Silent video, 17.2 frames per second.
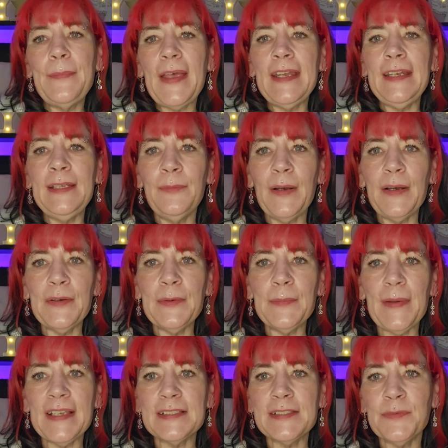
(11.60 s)
Penny, welcome
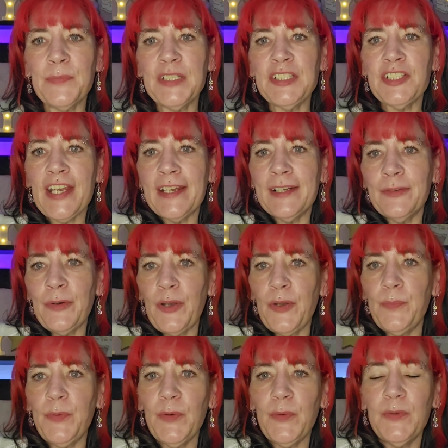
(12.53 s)
back to my channel.
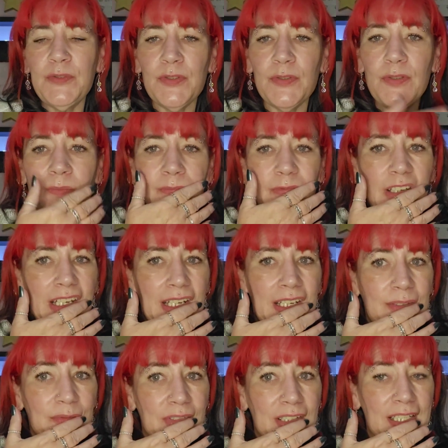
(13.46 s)
Hope you're all doing
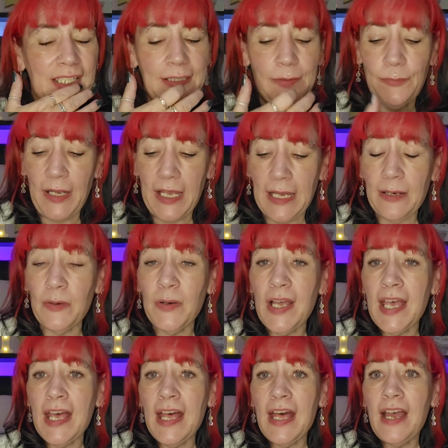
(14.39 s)
really, really well.
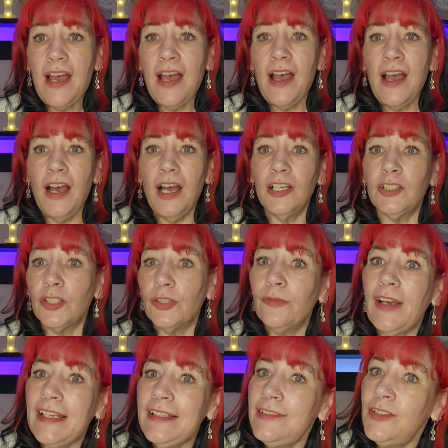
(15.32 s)
I got a
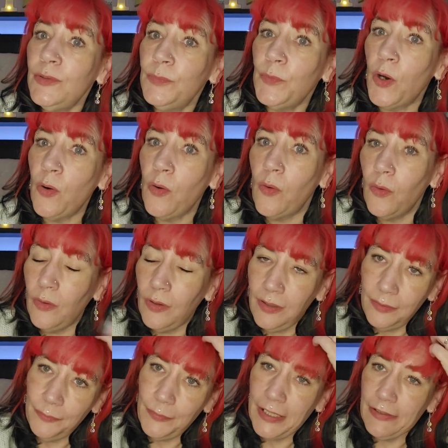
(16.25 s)
random haul
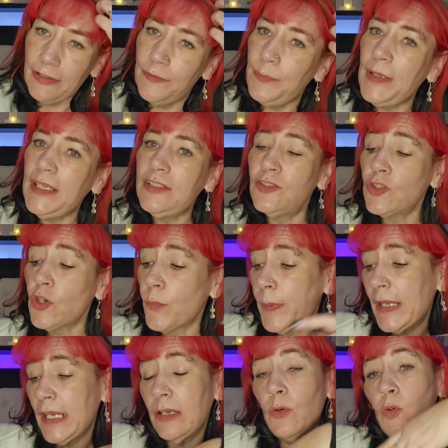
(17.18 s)
where I've been
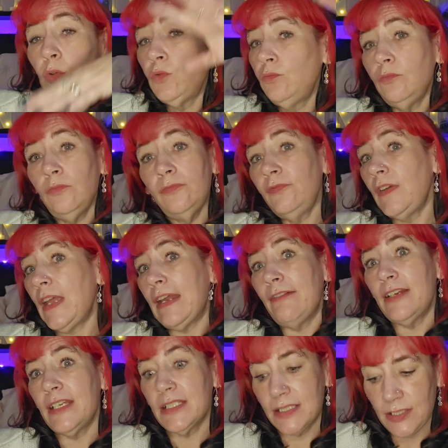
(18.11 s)
shopping on
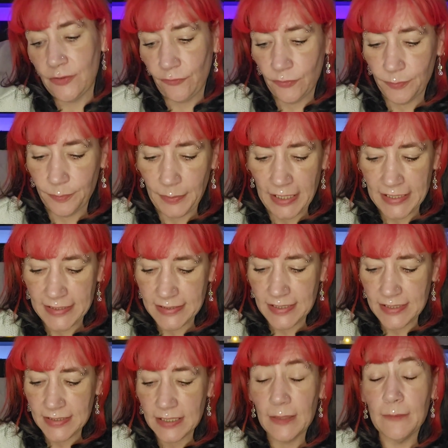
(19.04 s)
various different
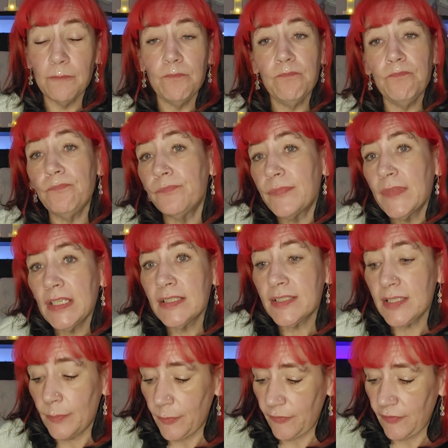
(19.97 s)
places.
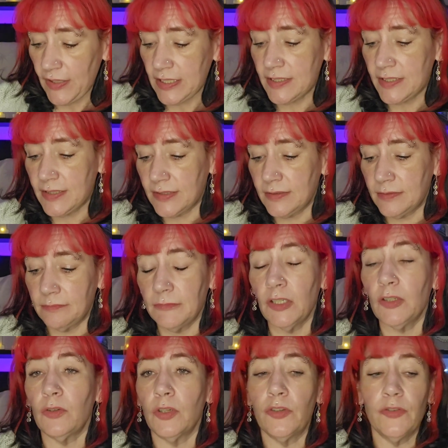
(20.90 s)
Some of it's I
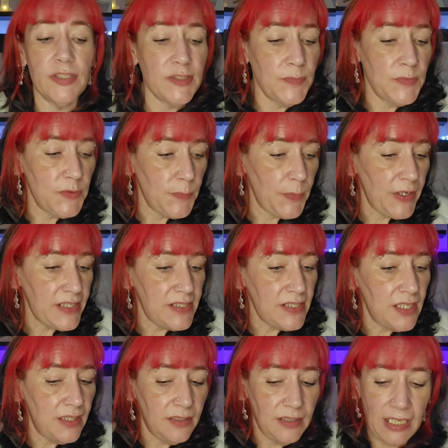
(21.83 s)
got a Christmas
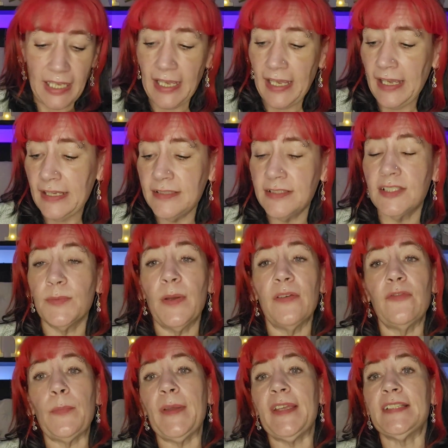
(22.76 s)
present and some
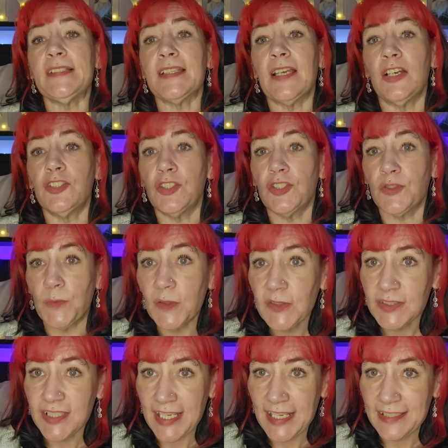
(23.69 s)
other bits that I just
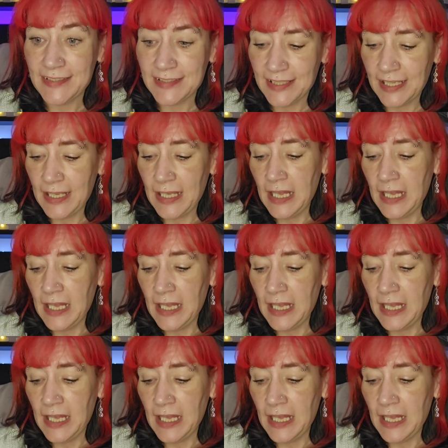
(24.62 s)
wanted.